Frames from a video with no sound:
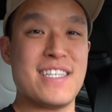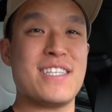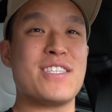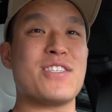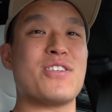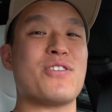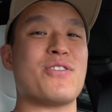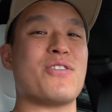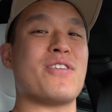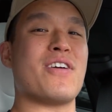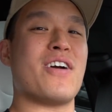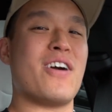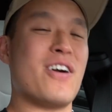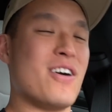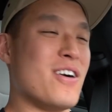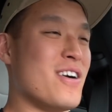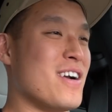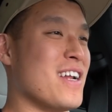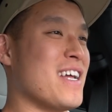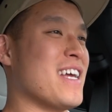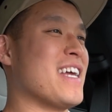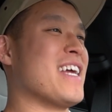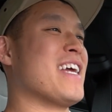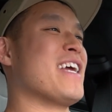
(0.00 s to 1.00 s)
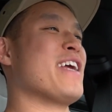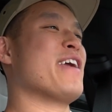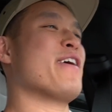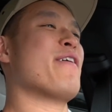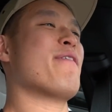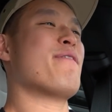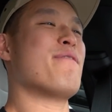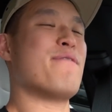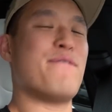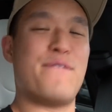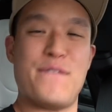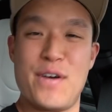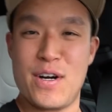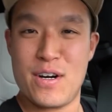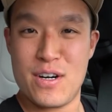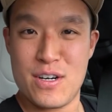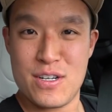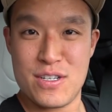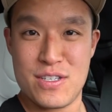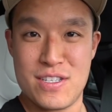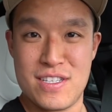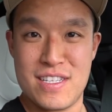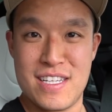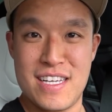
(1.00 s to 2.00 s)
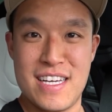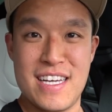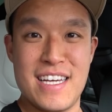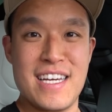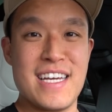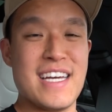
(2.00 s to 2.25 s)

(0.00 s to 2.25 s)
So you heard it here first.